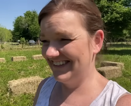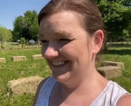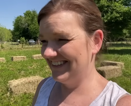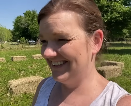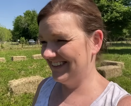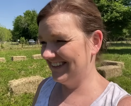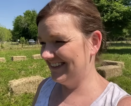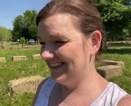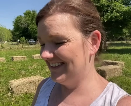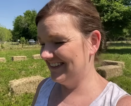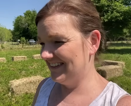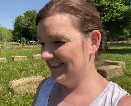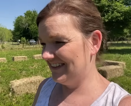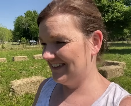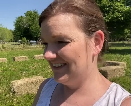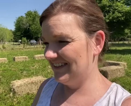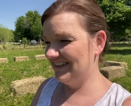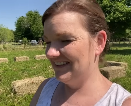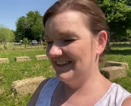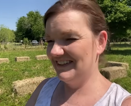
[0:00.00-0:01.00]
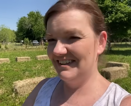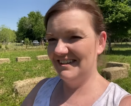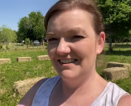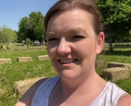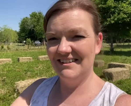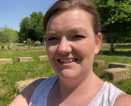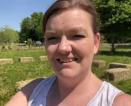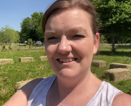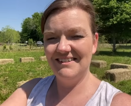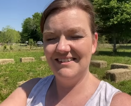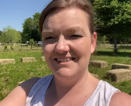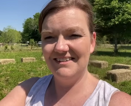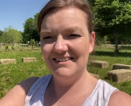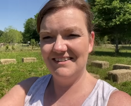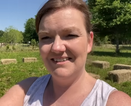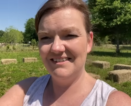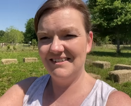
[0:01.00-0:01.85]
Nobody speaks.